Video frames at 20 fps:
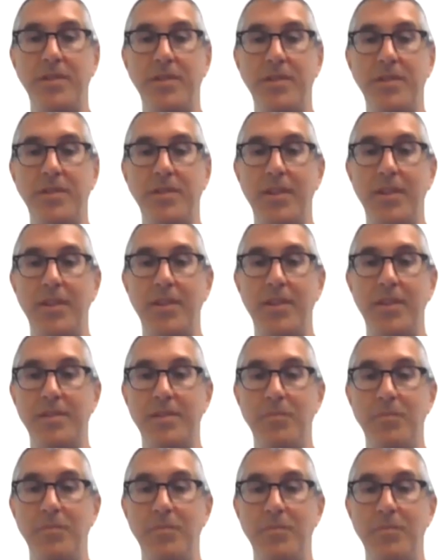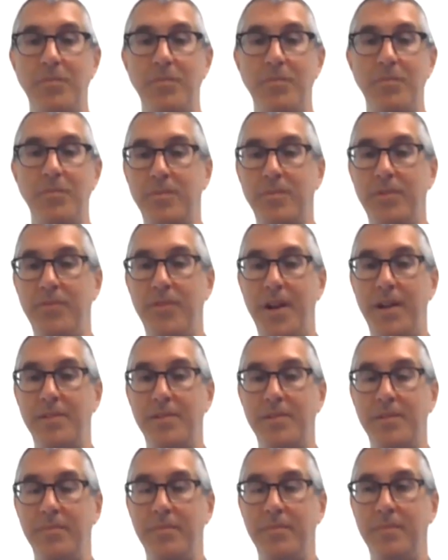And I think to be honest, we've had
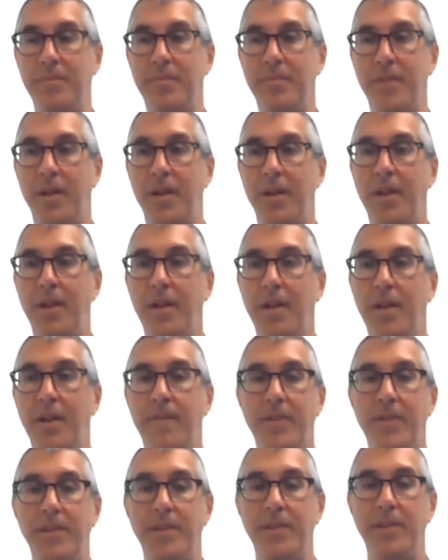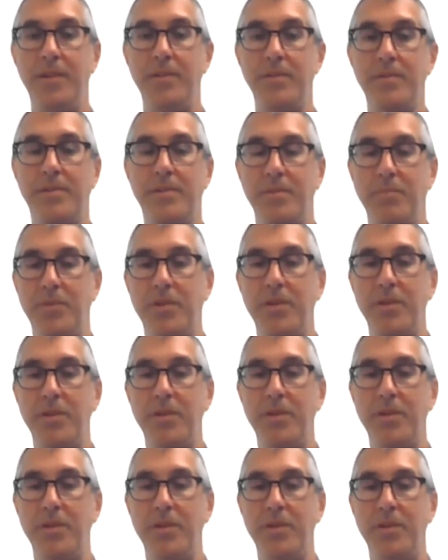some you know some good
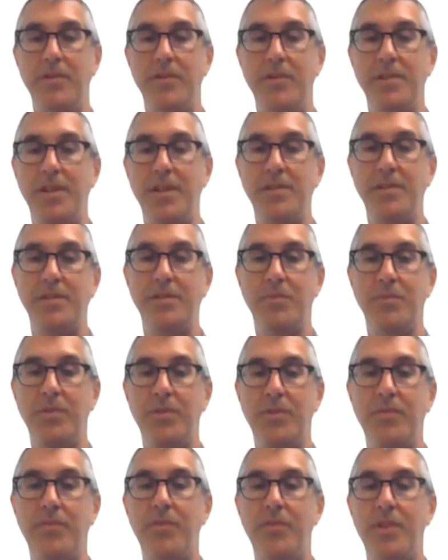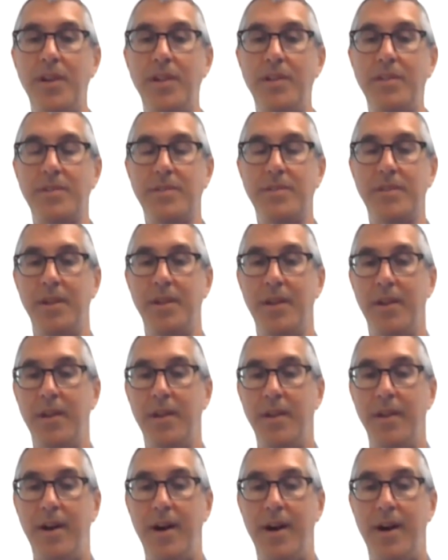conversations with the freights
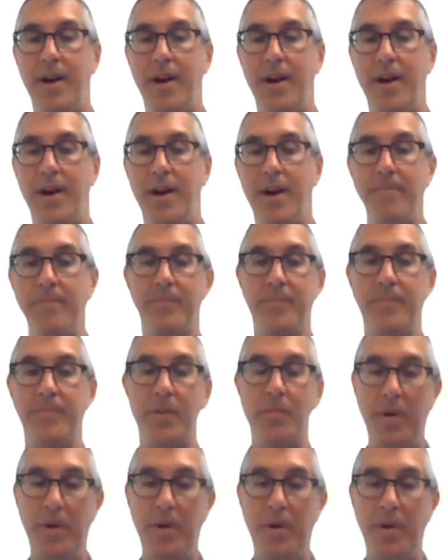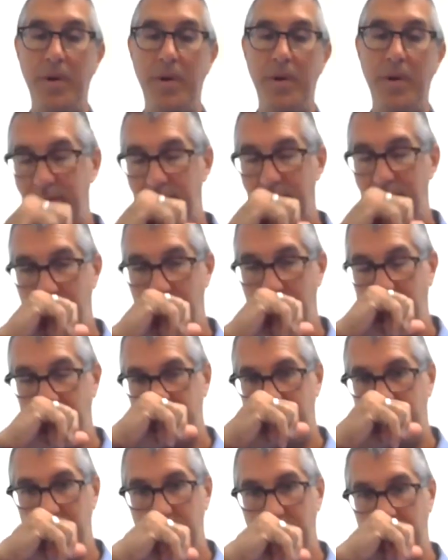um, but we
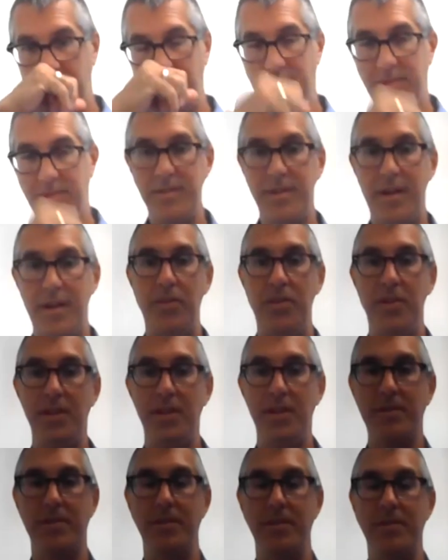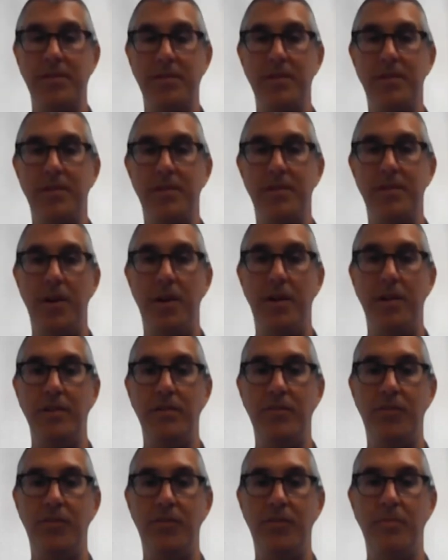certainly i think still see some
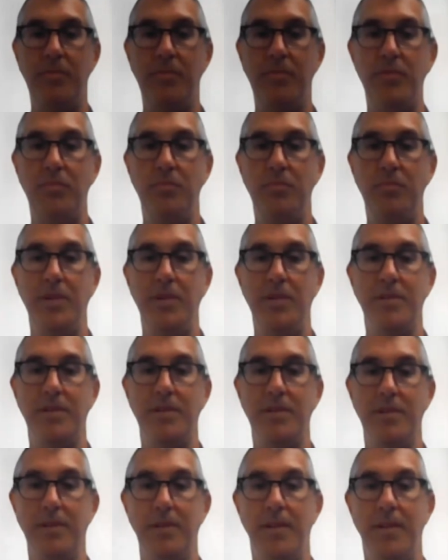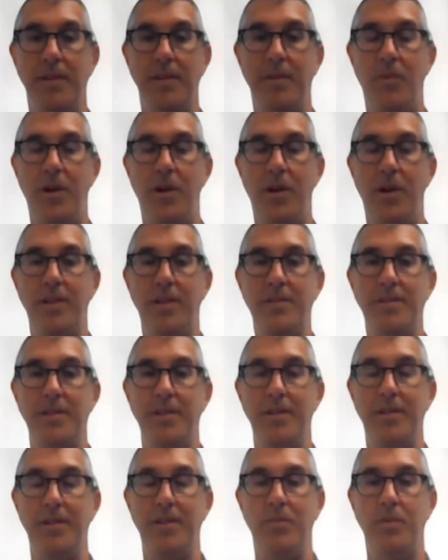areas for improvements and and want to
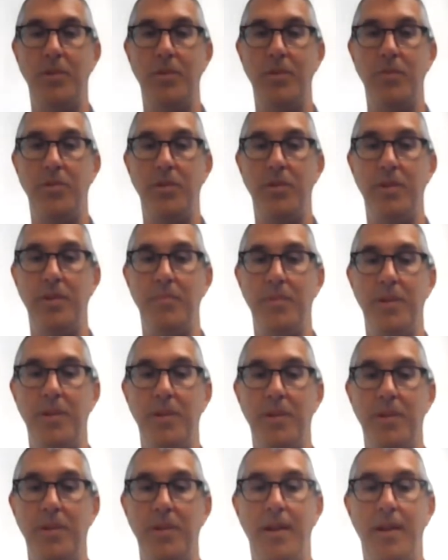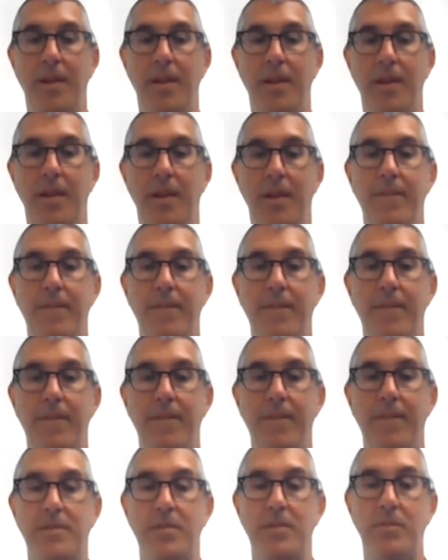continue to work with them to
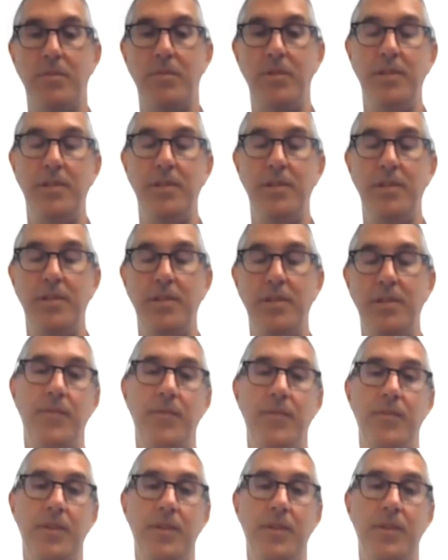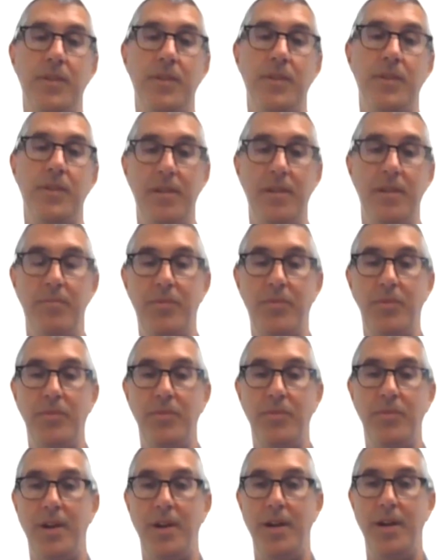to really significantly uh, improve
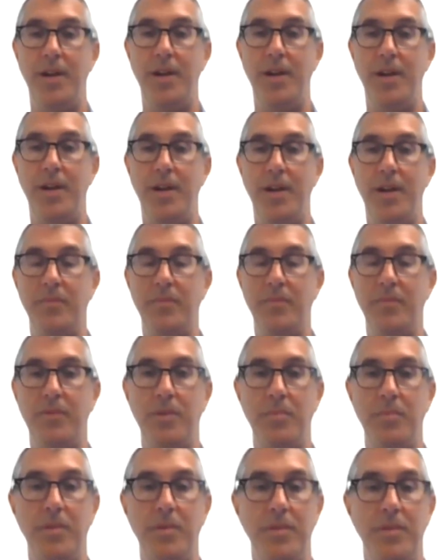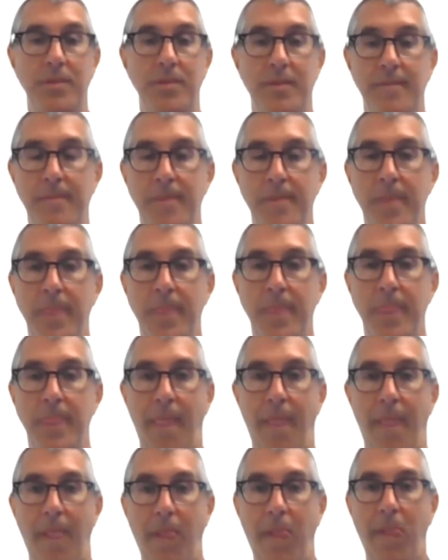our on-time performance
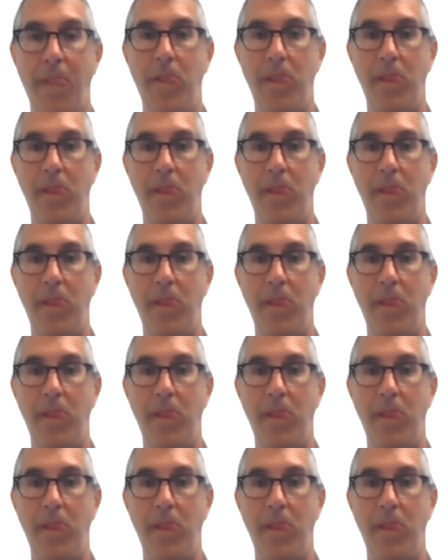mm-hmm.